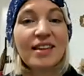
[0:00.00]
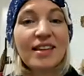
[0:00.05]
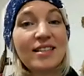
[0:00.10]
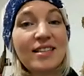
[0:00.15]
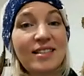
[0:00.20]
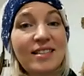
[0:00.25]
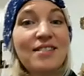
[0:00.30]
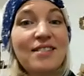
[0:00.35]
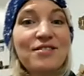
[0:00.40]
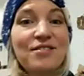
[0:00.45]

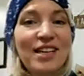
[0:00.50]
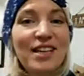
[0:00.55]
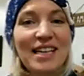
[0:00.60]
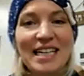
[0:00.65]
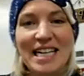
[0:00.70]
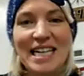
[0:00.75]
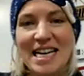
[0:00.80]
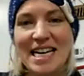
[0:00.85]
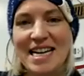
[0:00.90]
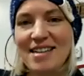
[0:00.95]
Isn't that really
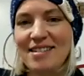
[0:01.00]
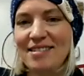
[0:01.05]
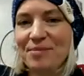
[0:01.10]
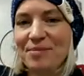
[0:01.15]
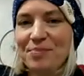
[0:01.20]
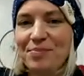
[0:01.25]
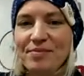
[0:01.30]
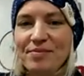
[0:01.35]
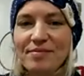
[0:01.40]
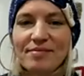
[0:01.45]
neat?
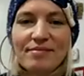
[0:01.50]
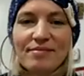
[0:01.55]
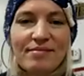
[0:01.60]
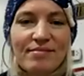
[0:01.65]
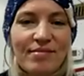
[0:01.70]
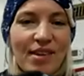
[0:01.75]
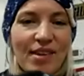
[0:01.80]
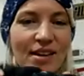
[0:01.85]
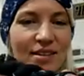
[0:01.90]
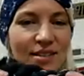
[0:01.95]

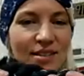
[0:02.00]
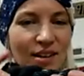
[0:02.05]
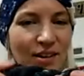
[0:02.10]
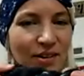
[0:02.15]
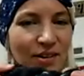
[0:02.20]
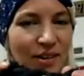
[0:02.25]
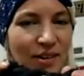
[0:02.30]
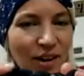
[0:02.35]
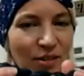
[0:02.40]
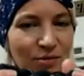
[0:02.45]

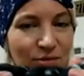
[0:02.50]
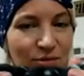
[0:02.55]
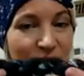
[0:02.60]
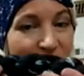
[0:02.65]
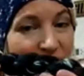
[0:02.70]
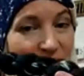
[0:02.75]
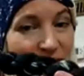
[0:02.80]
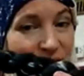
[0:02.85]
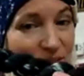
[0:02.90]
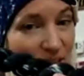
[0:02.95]
So
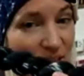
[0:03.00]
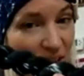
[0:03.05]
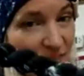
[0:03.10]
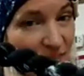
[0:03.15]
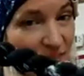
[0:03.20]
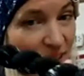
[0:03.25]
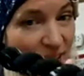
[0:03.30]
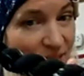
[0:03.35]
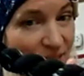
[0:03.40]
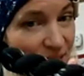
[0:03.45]
hopefully you
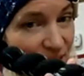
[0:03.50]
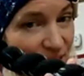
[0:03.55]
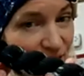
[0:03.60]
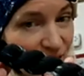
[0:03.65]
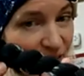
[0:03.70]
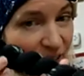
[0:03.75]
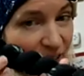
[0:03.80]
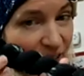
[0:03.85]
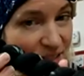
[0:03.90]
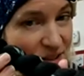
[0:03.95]
get that when you
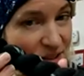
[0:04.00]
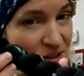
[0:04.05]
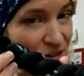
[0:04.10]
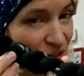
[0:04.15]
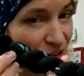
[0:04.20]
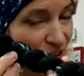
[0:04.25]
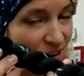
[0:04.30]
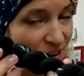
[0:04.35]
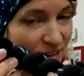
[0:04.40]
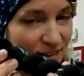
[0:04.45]
look at this
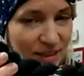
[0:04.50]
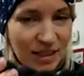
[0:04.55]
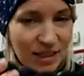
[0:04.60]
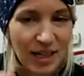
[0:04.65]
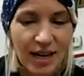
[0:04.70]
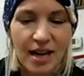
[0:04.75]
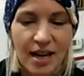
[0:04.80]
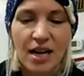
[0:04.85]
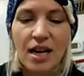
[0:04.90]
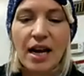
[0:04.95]
yarn.
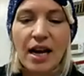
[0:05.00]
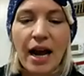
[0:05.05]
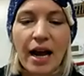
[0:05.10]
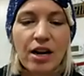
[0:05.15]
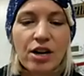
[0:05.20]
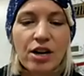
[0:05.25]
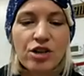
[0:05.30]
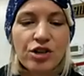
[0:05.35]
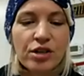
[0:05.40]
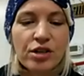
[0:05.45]

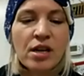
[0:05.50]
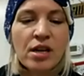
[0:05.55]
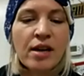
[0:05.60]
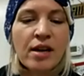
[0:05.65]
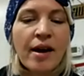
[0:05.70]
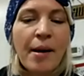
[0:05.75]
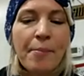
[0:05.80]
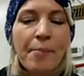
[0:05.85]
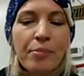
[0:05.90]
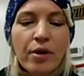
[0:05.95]
And it should knit
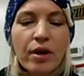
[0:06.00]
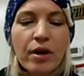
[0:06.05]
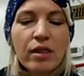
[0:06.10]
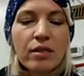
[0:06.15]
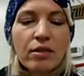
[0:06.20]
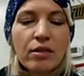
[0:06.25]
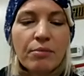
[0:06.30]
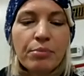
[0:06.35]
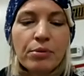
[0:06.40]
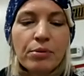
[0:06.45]
up with
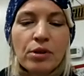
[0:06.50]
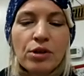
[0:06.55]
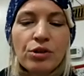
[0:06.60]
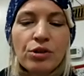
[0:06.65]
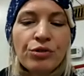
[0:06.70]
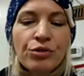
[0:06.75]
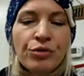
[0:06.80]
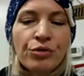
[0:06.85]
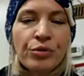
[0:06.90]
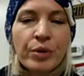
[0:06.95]
the
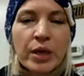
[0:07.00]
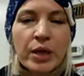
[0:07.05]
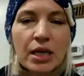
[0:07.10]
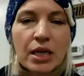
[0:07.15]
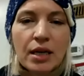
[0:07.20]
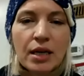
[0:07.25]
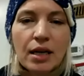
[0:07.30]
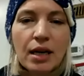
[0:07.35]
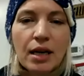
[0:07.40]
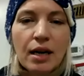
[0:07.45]
blue,
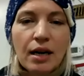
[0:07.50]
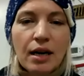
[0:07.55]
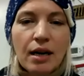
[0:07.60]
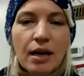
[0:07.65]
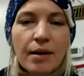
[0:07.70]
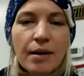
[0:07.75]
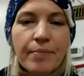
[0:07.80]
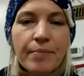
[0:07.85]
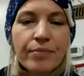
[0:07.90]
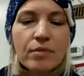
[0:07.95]

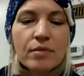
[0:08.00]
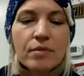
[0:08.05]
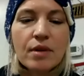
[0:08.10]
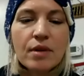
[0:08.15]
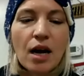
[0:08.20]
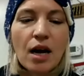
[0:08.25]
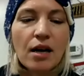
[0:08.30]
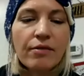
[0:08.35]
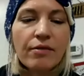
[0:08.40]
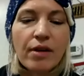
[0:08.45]
kind
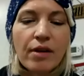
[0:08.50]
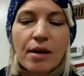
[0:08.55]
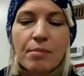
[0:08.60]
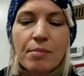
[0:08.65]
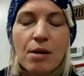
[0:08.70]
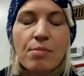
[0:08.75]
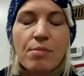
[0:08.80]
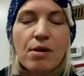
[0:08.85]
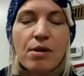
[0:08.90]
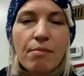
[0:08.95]
of like
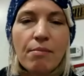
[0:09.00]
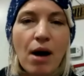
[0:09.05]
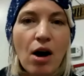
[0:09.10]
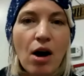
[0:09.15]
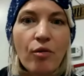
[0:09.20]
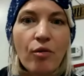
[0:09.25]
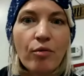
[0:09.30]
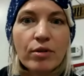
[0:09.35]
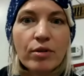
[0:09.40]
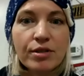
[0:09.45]
maybe
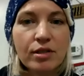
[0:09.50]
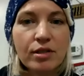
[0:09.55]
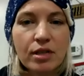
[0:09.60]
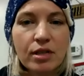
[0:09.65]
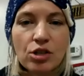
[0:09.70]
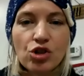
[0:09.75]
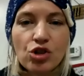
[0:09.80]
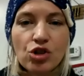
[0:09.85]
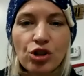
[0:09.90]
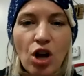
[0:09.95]
about 1
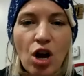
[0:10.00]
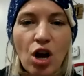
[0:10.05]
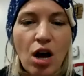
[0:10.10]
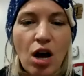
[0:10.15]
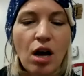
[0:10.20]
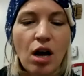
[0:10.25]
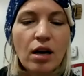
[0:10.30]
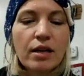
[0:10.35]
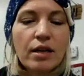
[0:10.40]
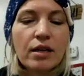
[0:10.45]
stitch
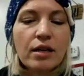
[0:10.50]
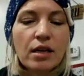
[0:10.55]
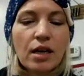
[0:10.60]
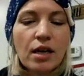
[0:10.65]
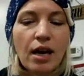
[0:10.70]
long.